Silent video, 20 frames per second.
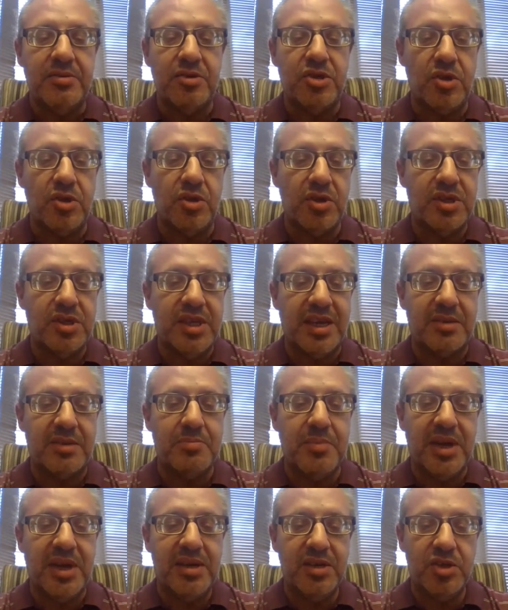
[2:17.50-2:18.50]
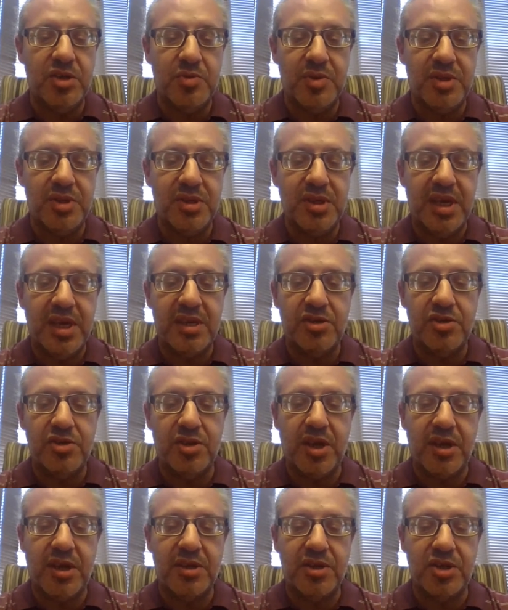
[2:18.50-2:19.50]
which looks at management
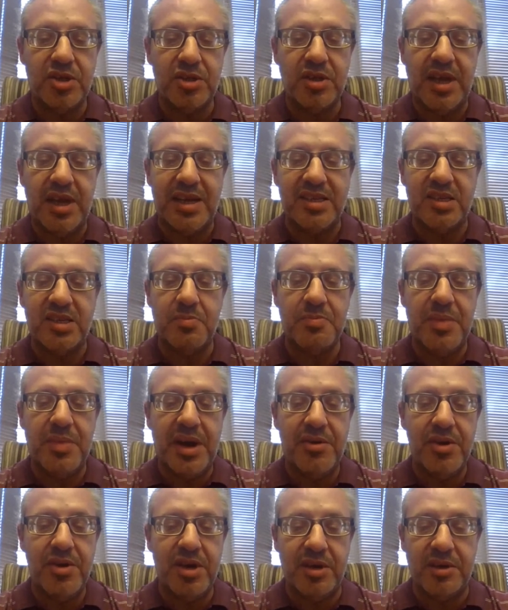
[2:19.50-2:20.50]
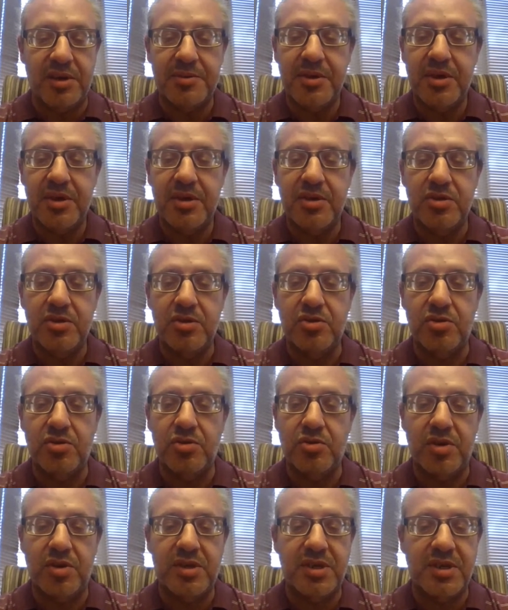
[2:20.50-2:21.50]
education as a barrier
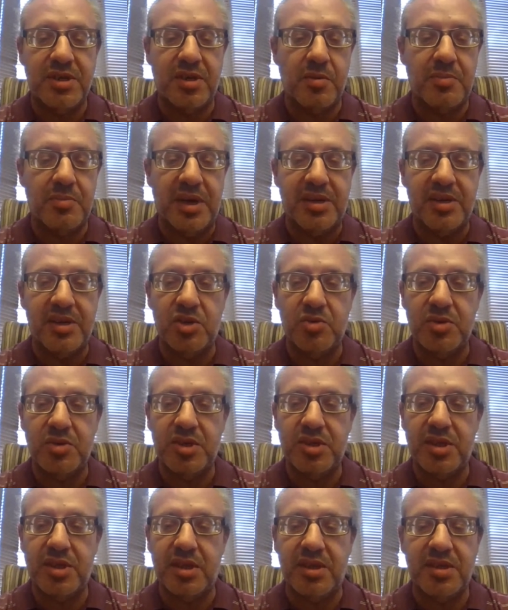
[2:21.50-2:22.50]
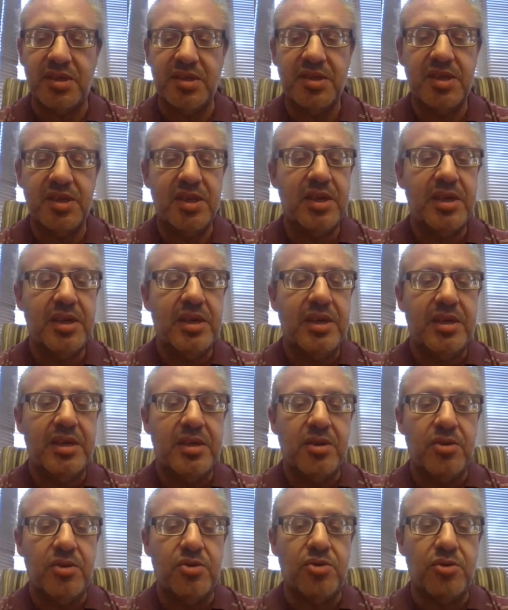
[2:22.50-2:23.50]
to critical management studies
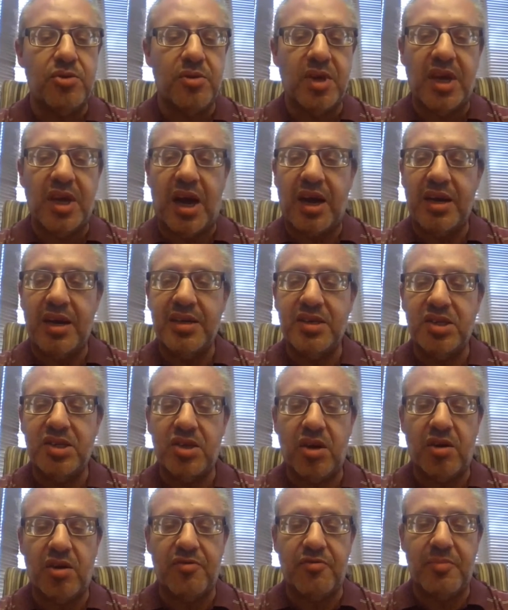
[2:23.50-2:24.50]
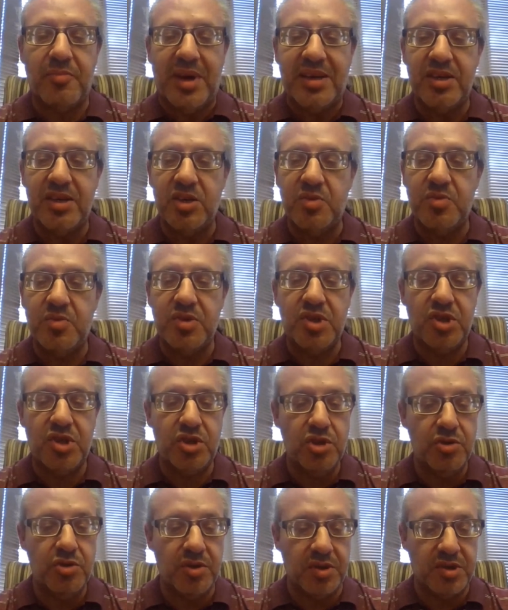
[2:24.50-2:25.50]
through the eyes of management
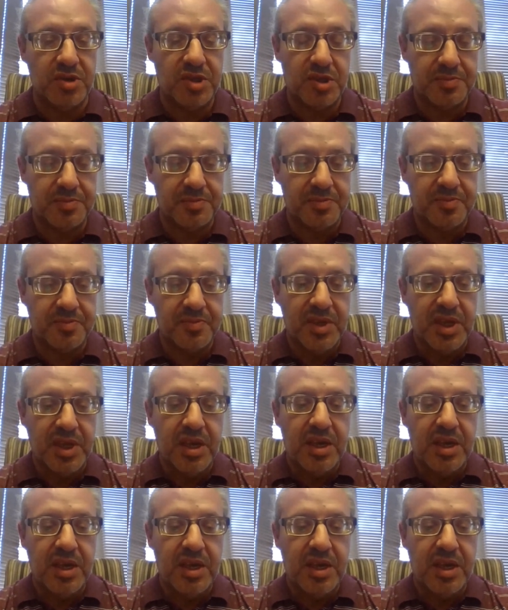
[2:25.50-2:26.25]
students.